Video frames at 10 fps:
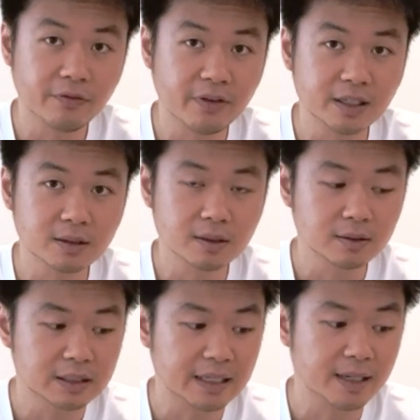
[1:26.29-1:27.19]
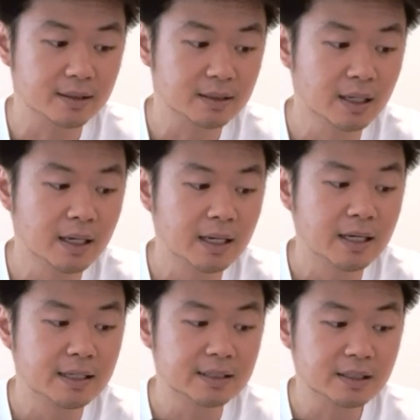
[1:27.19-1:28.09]
vessels that's
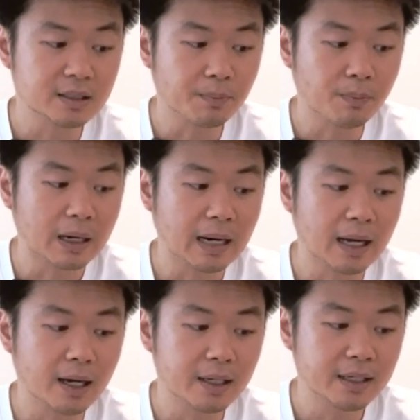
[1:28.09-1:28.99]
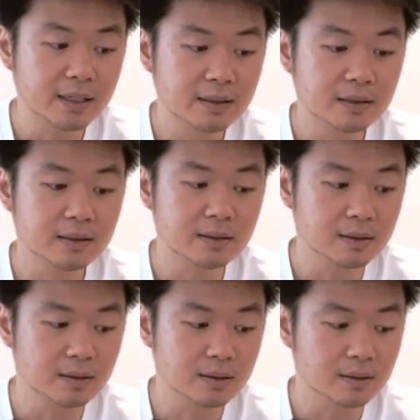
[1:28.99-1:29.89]
supplying
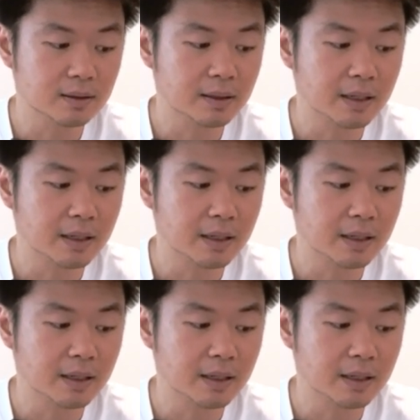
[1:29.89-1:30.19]
the